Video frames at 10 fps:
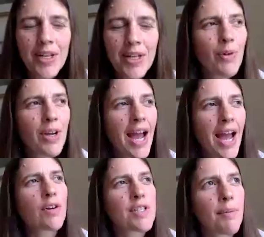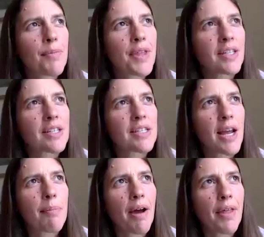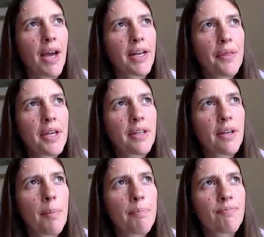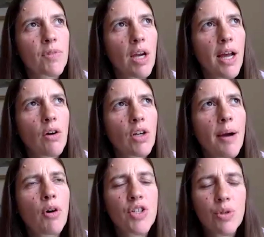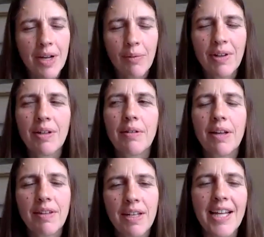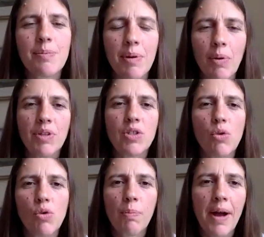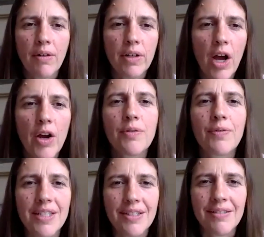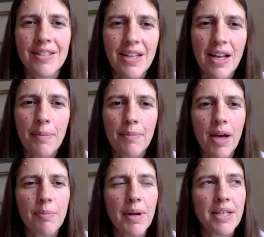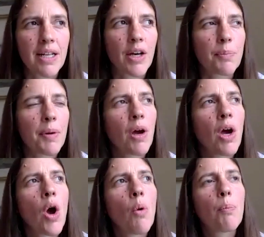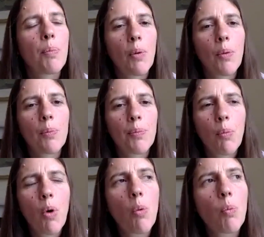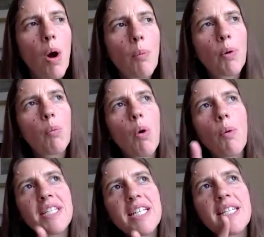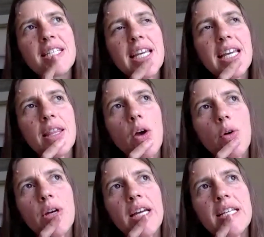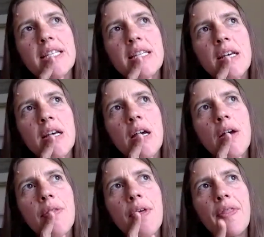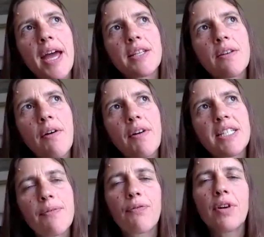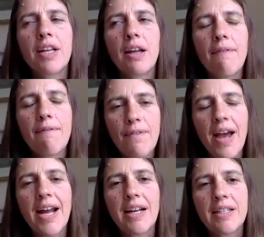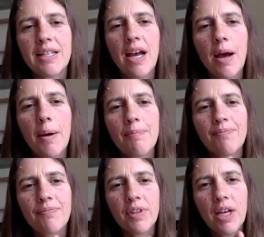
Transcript: have got some things to say about that, and I think I'll come on to it in the next bit when we talk about COVID and mental health. But what we did see though is that there's a very different effect in